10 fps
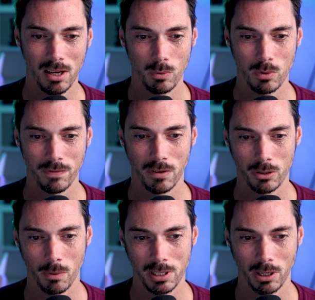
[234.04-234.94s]
and it's always
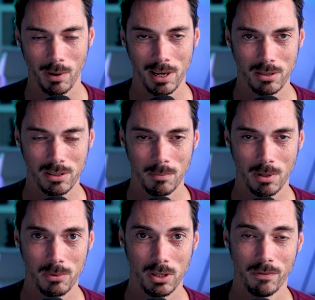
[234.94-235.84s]
fluctuating around. So
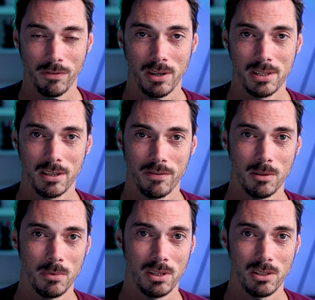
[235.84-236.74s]
sometimes you can find yourself
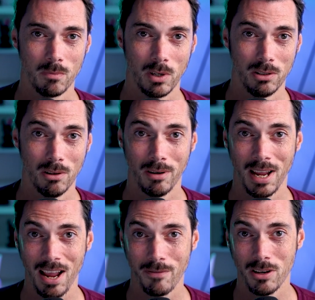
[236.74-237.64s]
in a position where you don't
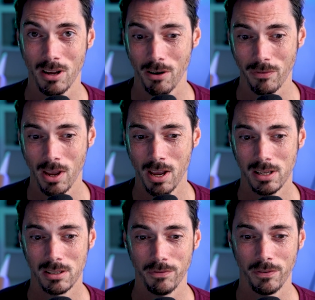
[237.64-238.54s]
have enough
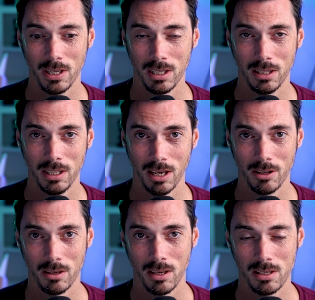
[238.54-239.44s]
to fit in the
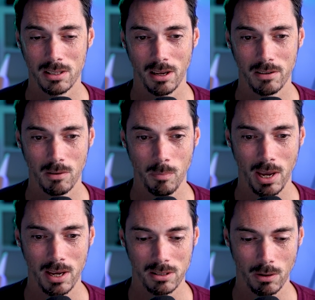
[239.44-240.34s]
other side of the
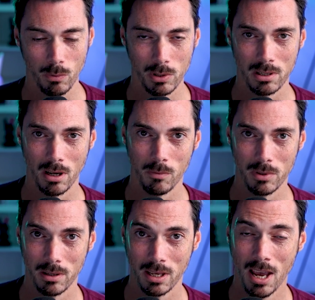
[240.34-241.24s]
pair. So I always start
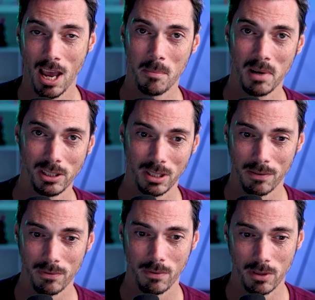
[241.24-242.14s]
with the amount you
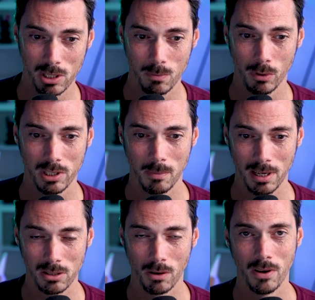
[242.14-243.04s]
have the smallest amount